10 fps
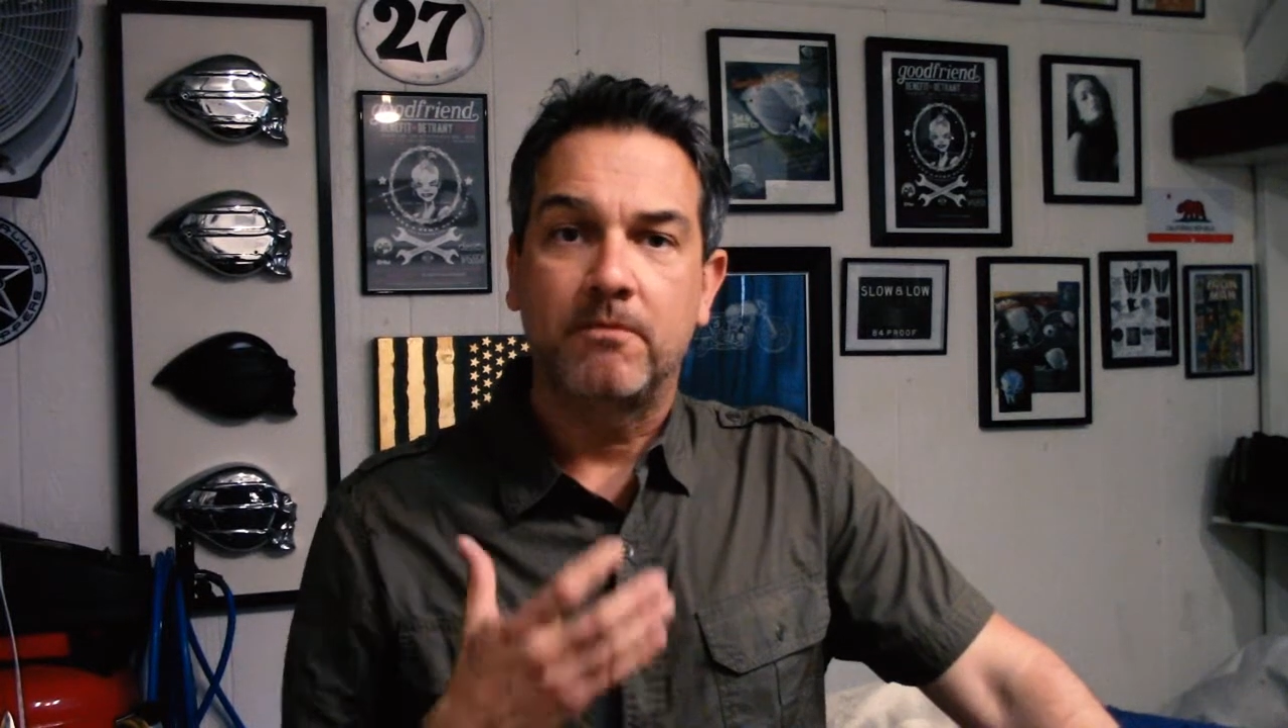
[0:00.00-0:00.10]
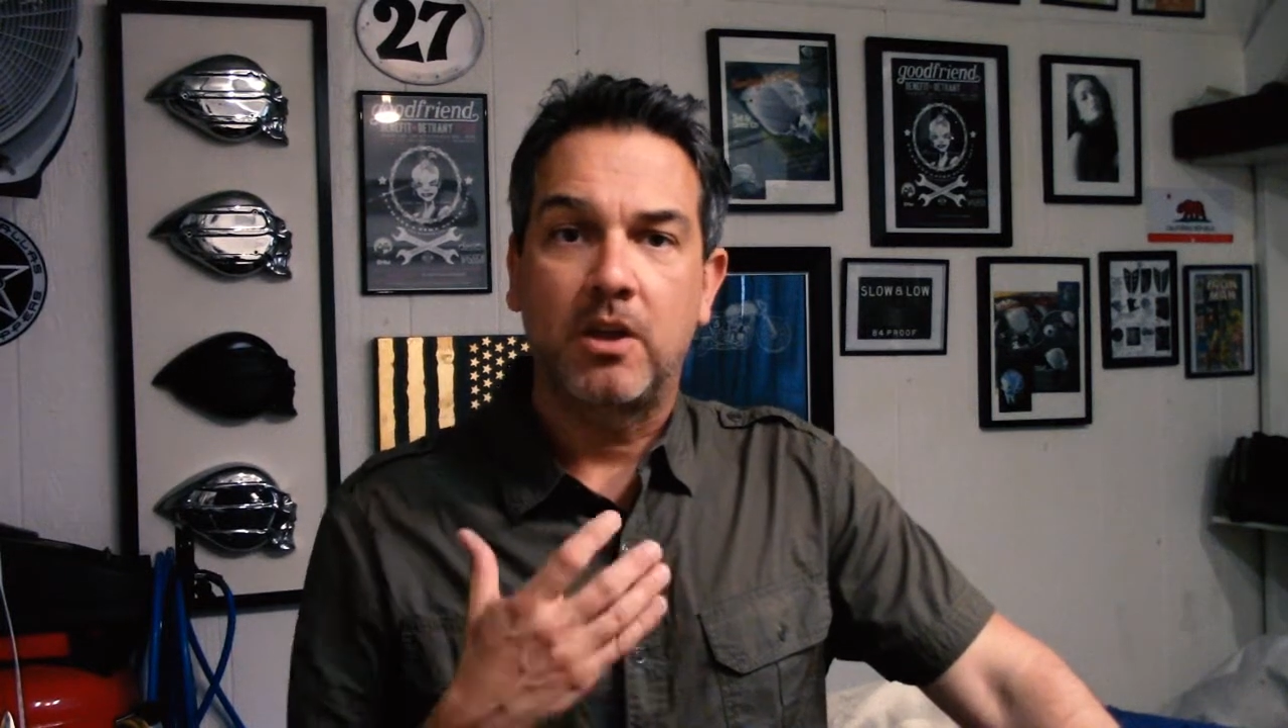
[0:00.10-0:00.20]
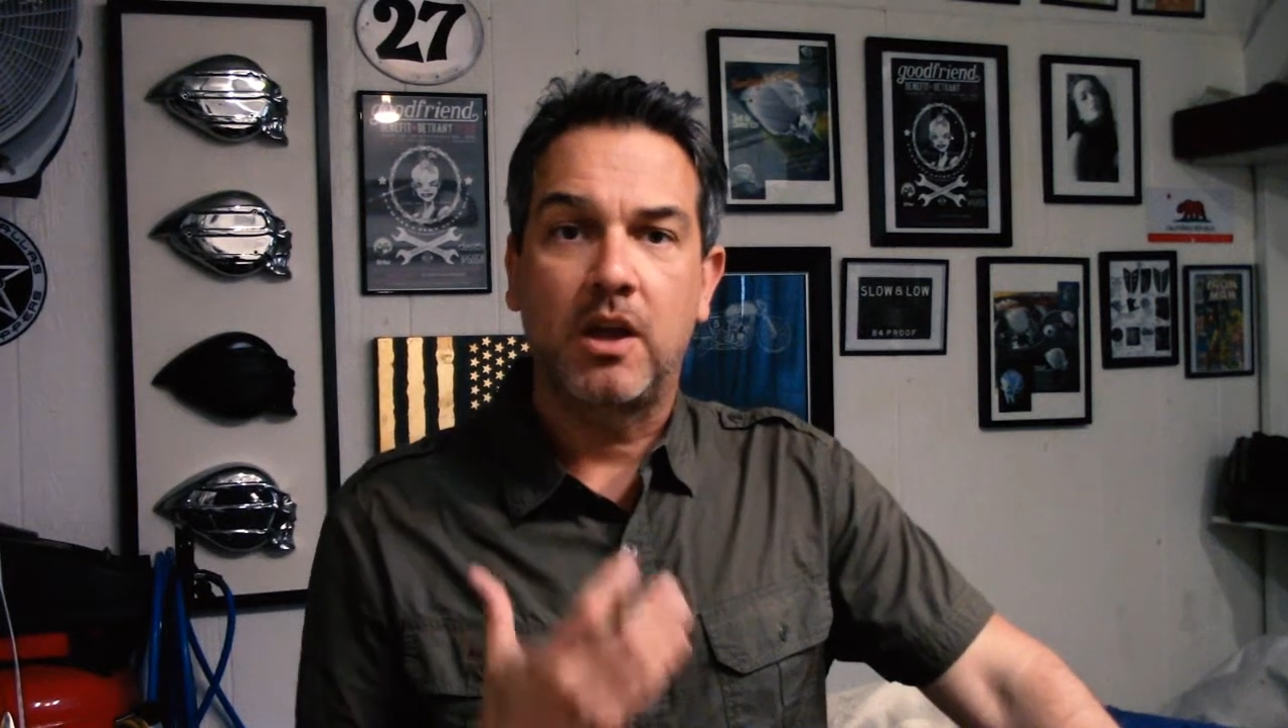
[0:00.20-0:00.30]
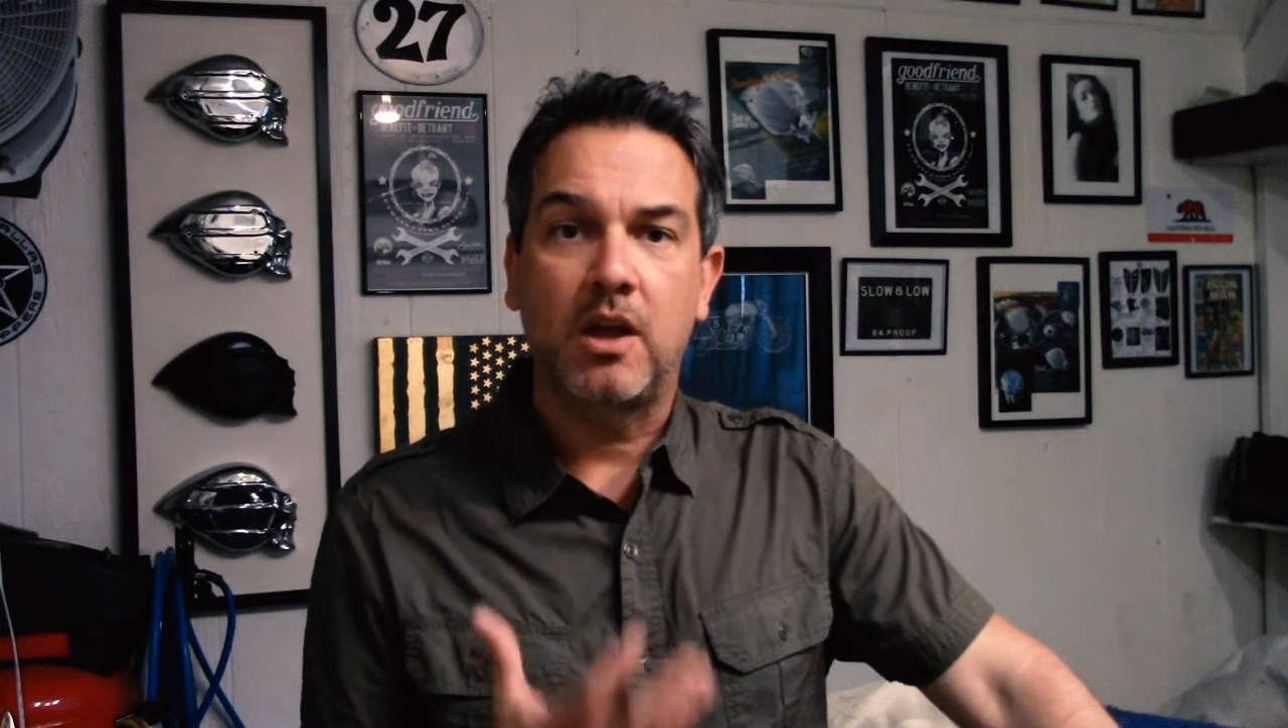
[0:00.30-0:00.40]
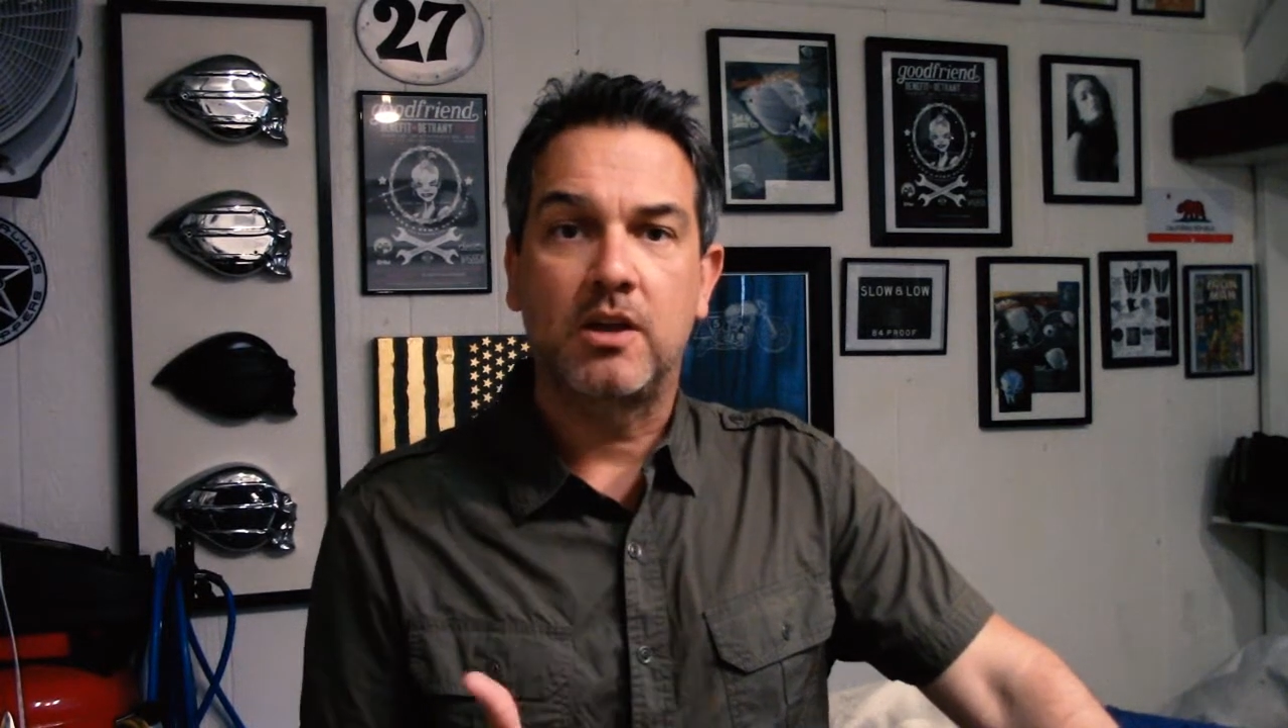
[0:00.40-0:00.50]

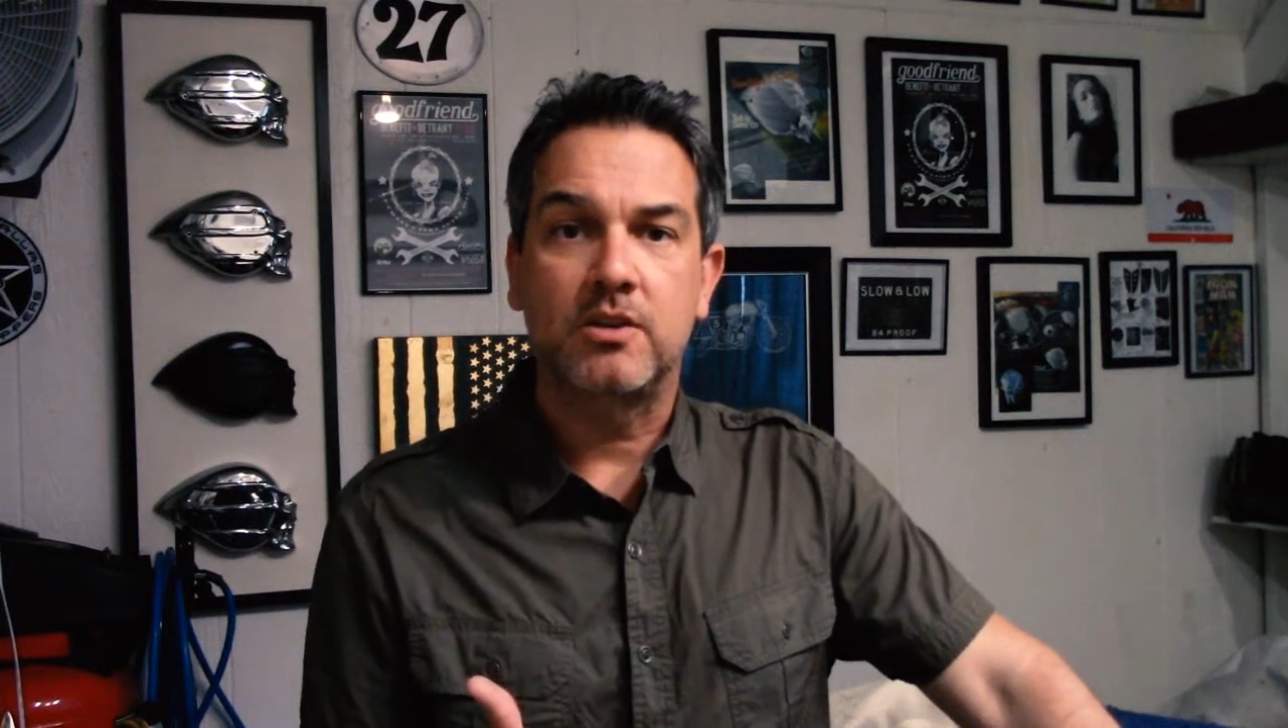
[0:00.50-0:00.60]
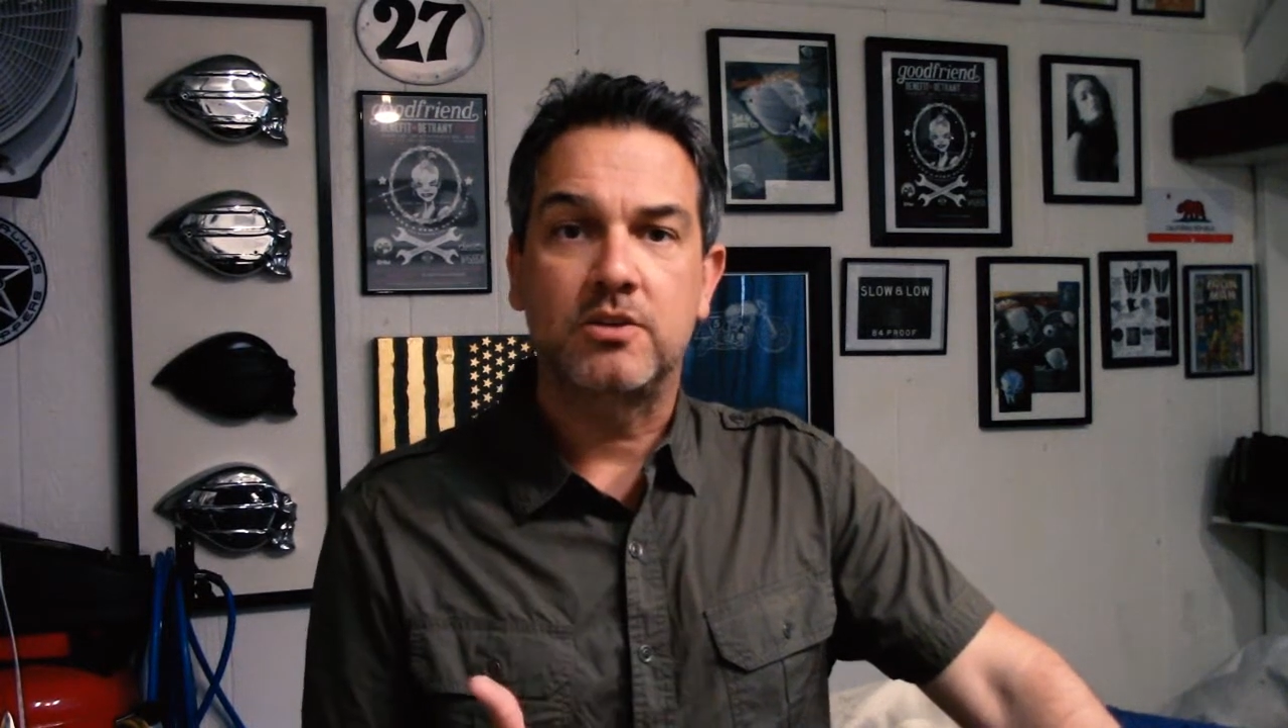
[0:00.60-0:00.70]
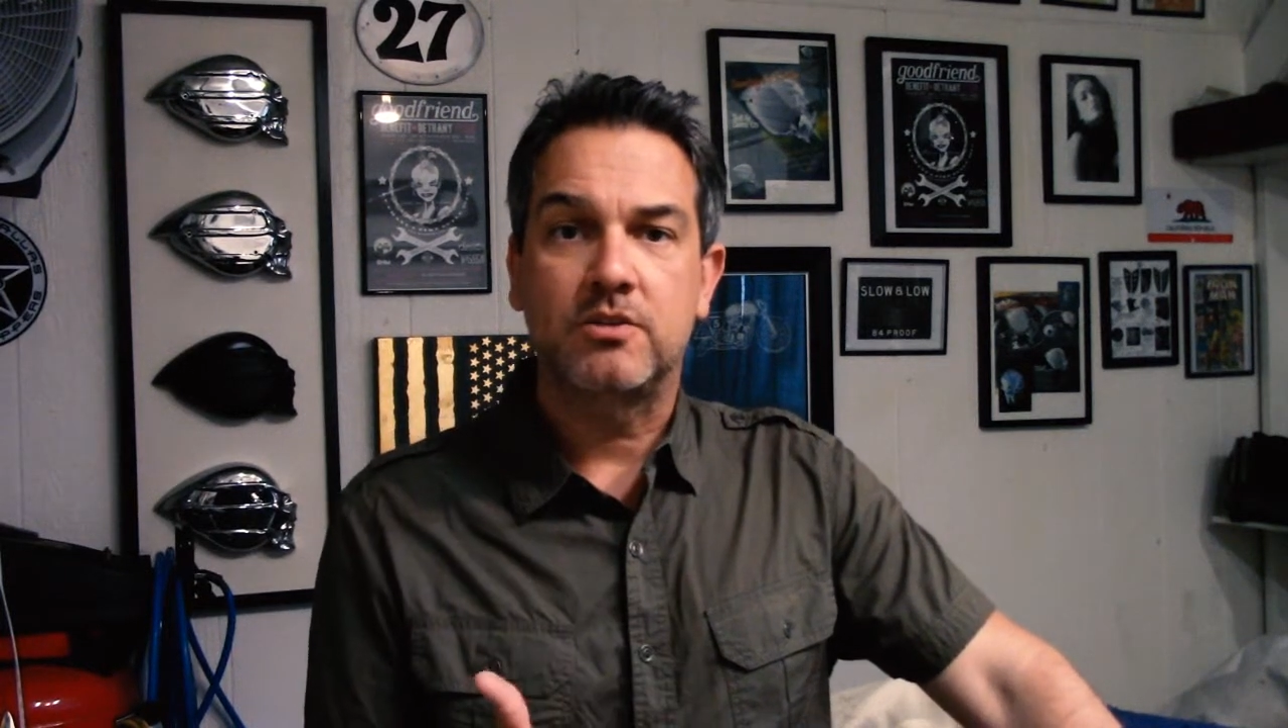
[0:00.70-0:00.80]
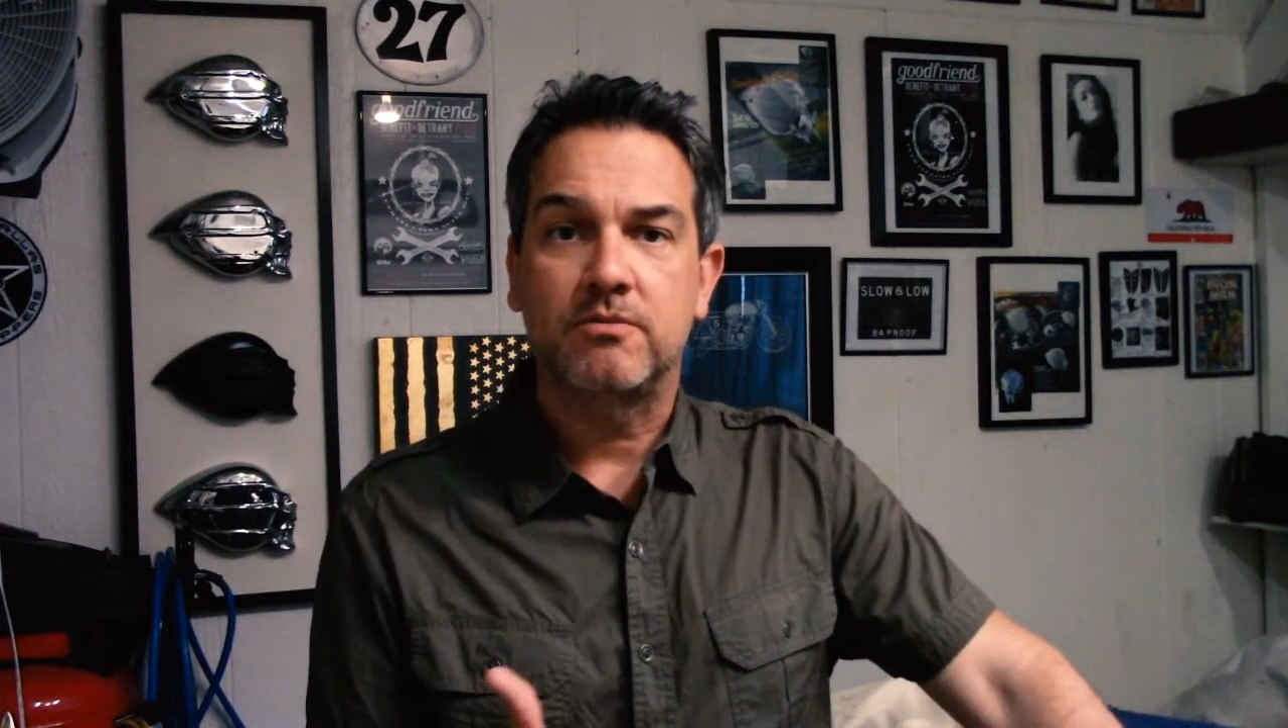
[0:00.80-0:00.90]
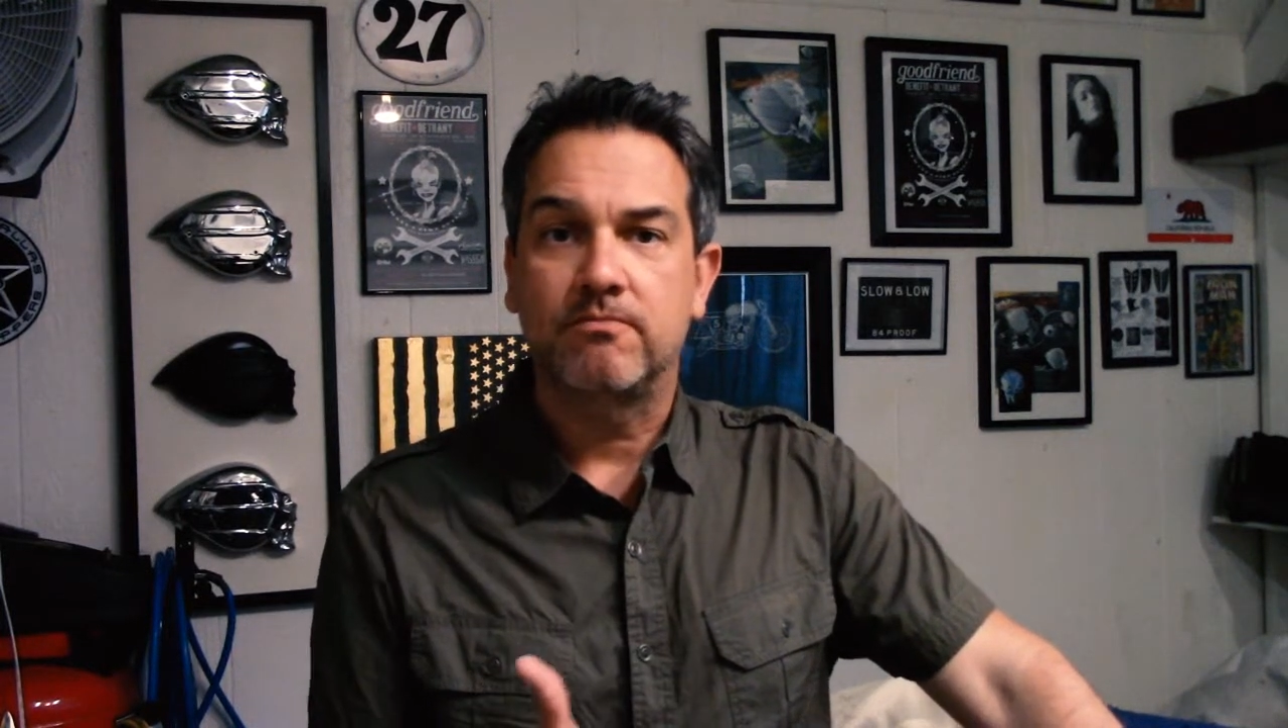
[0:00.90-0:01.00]
and